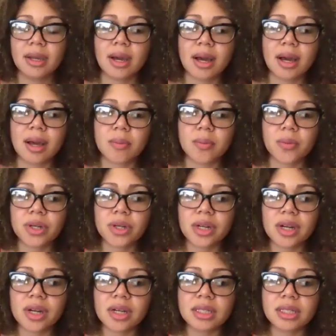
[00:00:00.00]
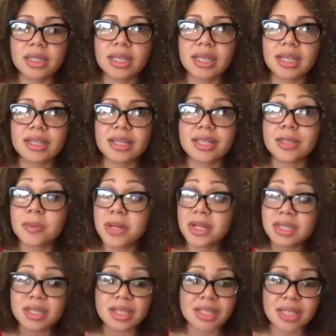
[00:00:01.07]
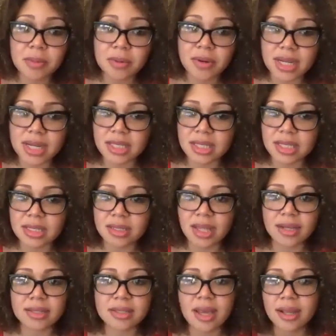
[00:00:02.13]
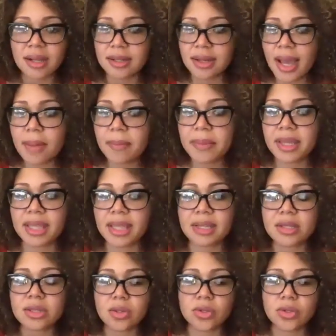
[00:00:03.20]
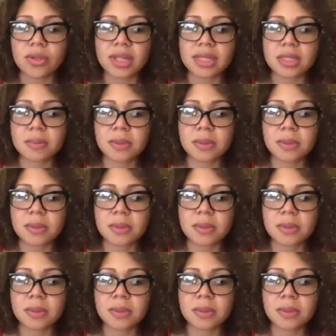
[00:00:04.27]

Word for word: Um, we're currently experiencing a deep crisis that is economic, that is social, that is